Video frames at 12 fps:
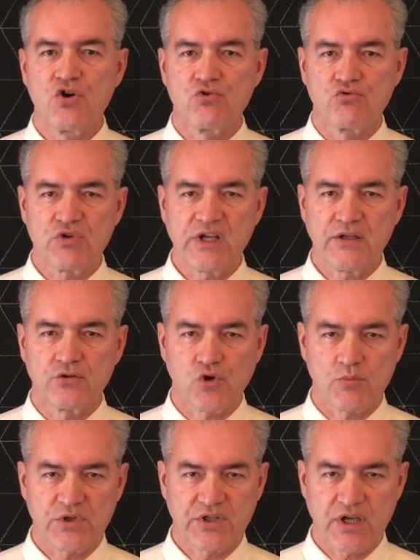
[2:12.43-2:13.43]

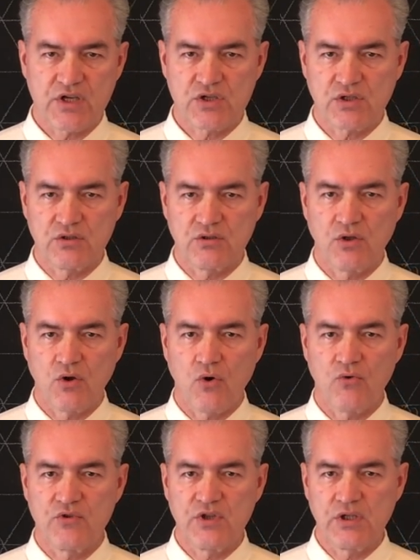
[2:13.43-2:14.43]
reinterpretation
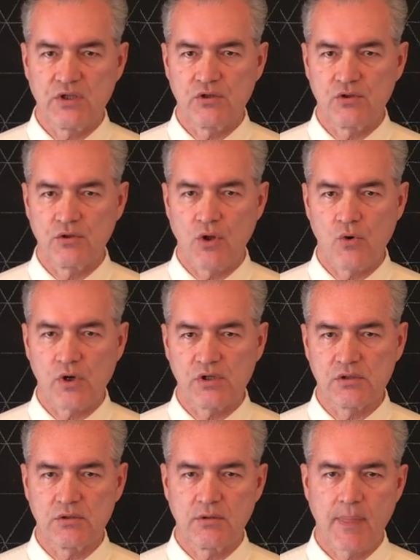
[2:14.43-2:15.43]
of the
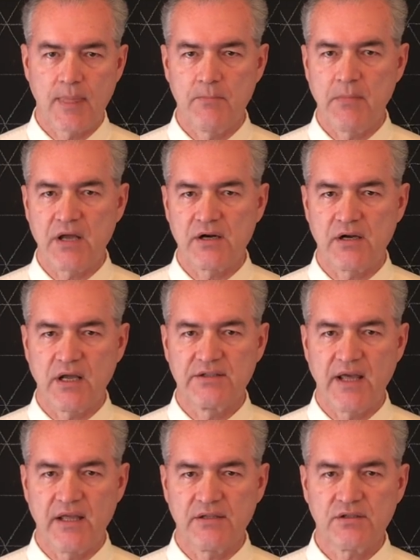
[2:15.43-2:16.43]
local matter
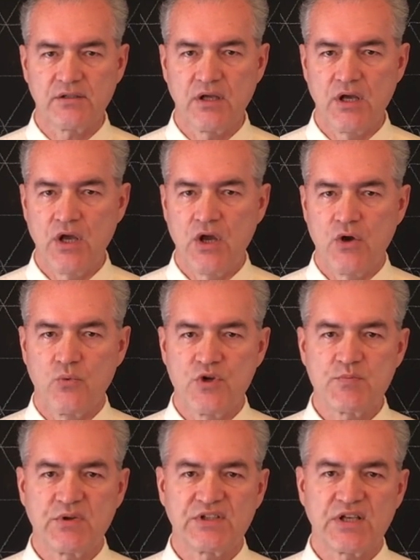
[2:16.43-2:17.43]
at hand, which
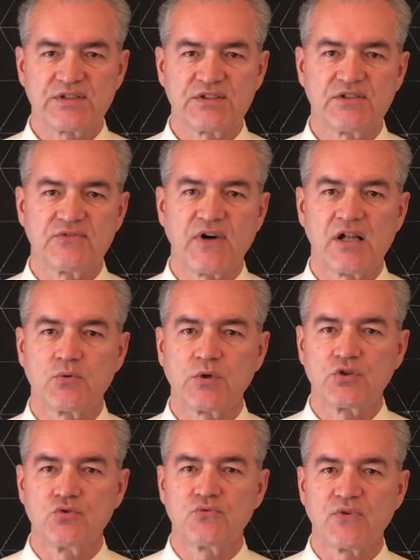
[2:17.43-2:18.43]
possesses the following
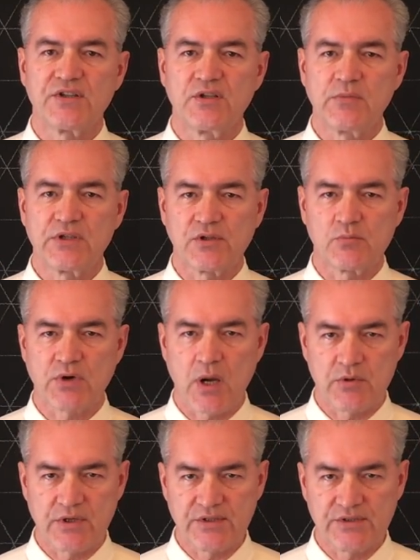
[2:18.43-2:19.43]
two fundamental
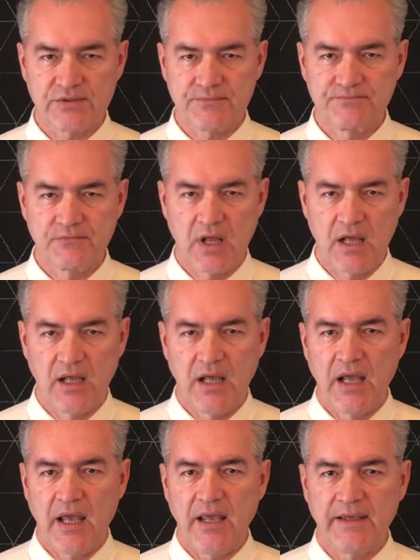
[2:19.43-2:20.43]
properties.
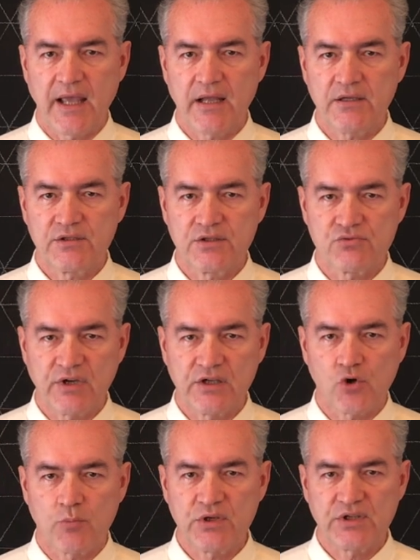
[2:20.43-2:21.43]
A candidate
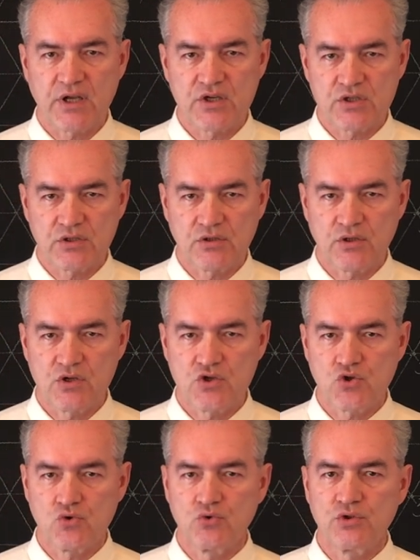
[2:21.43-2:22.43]
reinterpretation
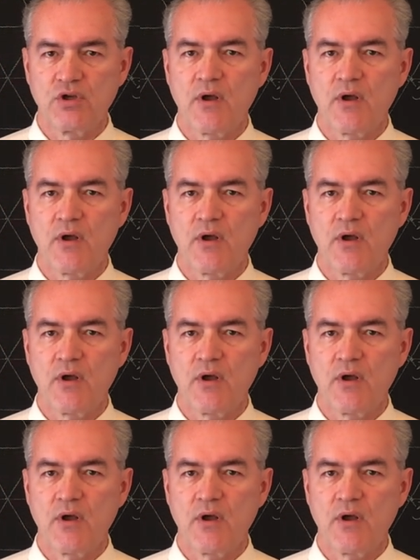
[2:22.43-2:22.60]
should